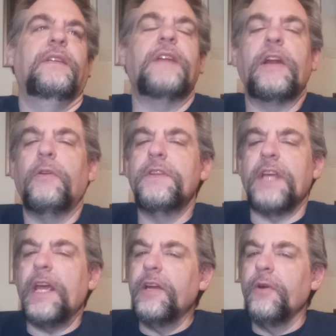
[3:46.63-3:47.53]
not only is
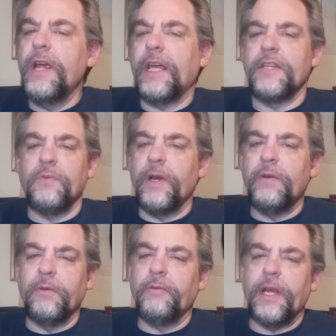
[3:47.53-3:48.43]
it in Greek, it's
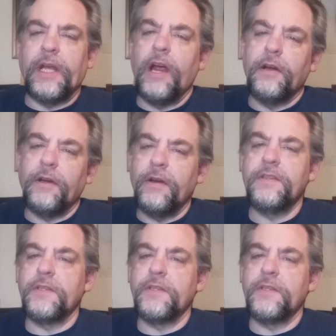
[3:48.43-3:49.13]
written with Greek characters,